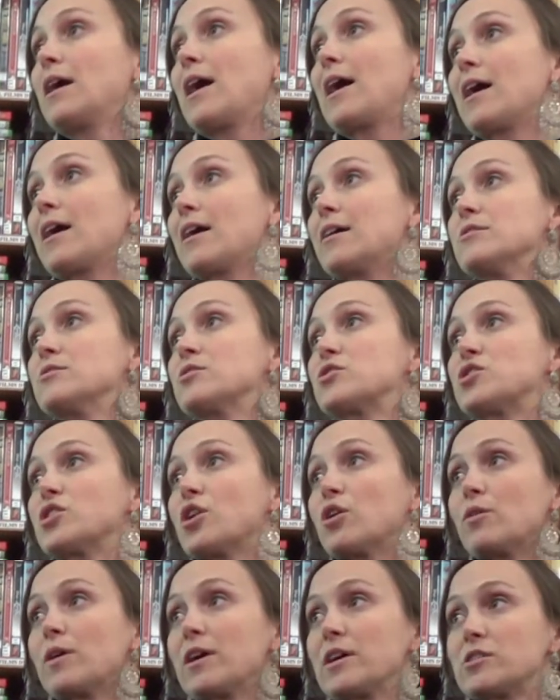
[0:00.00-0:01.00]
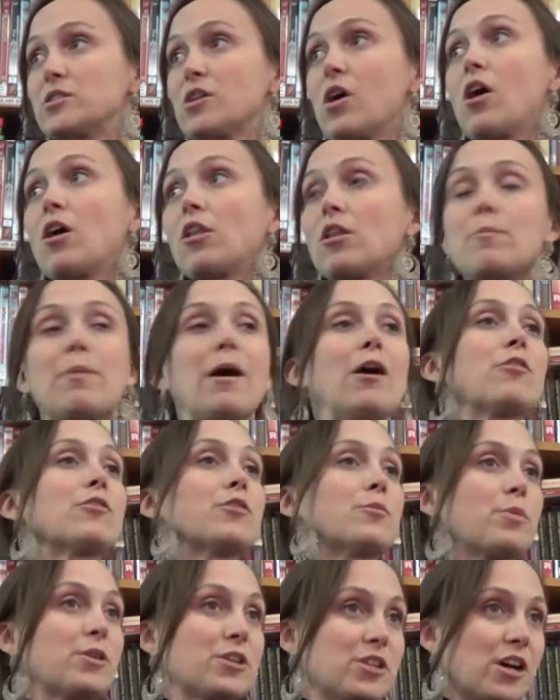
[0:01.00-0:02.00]
And so it's all about
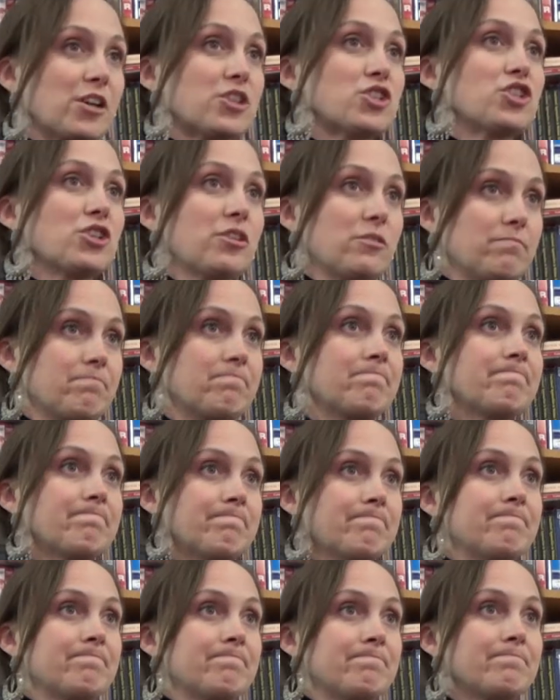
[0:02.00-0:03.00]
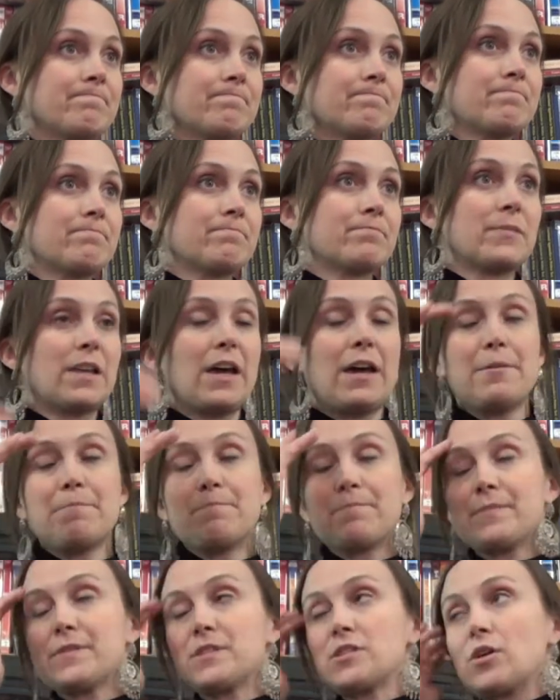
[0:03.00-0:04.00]
the production. Okay?
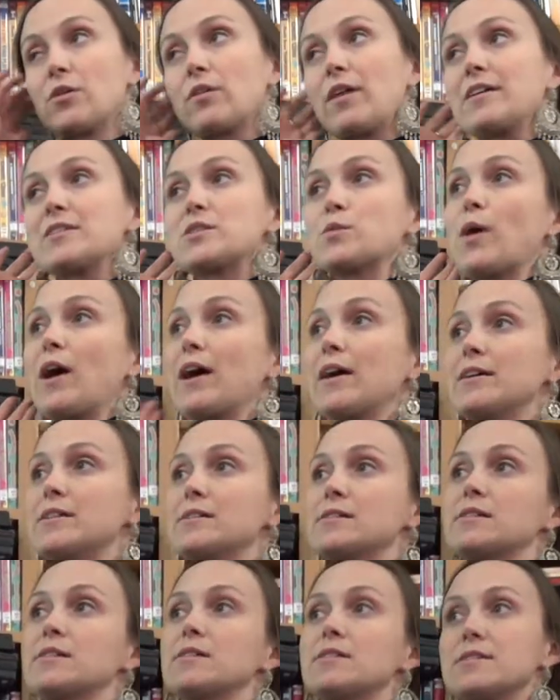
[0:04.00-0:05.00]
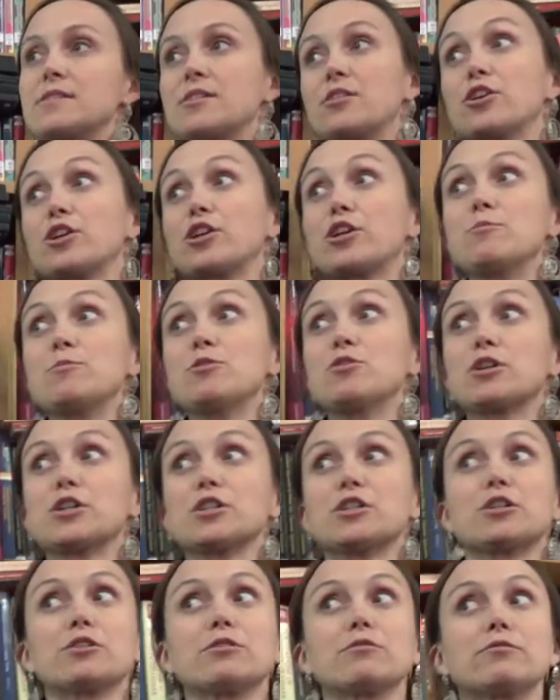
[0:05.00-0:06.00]
So that's why it's considered
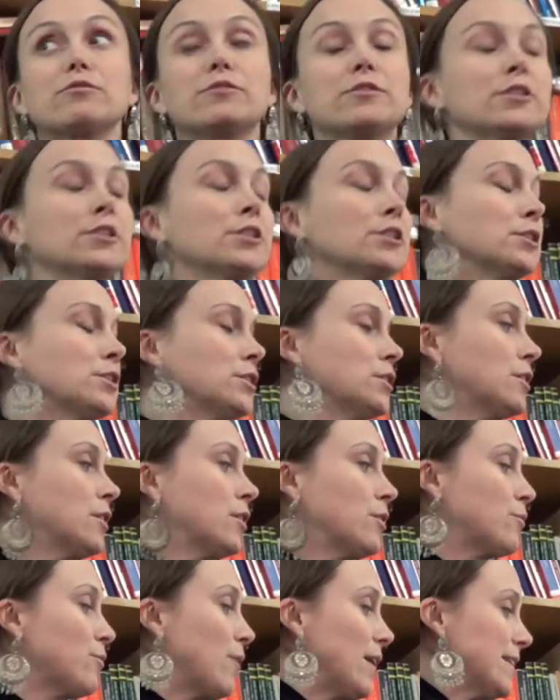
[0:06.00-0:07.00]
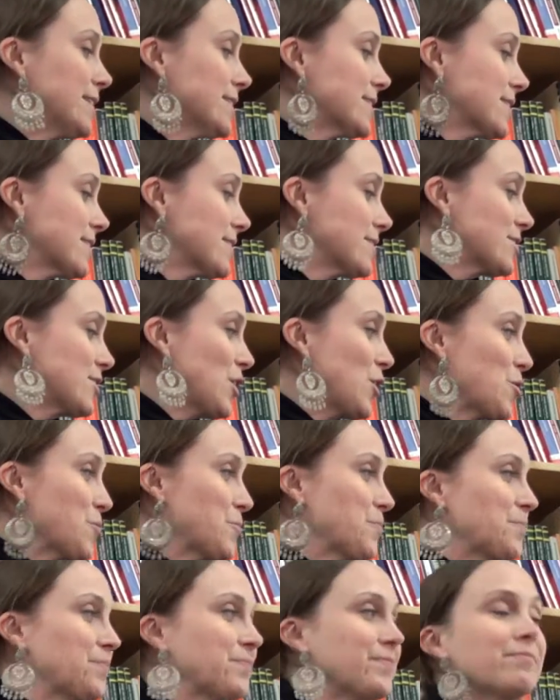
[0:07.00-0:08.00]
communicative. Right.
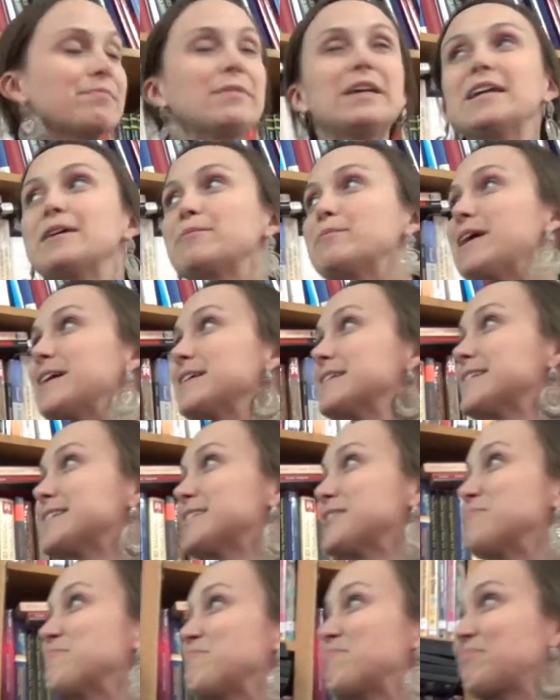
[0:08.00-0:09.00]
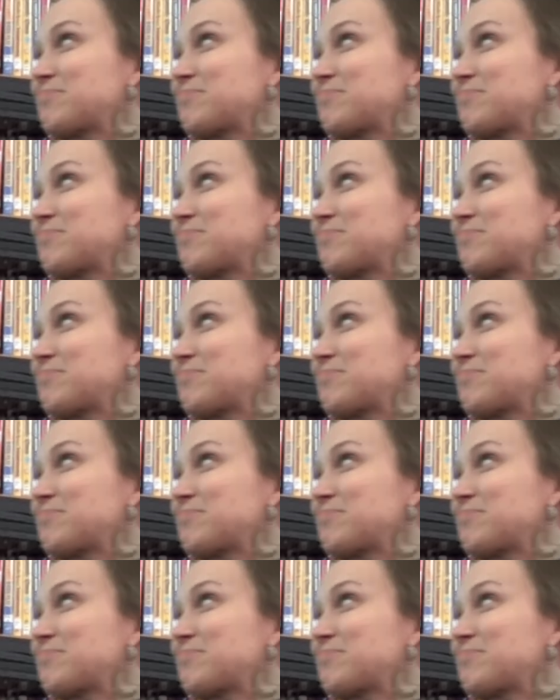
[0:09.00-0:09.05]
So, meaning-based.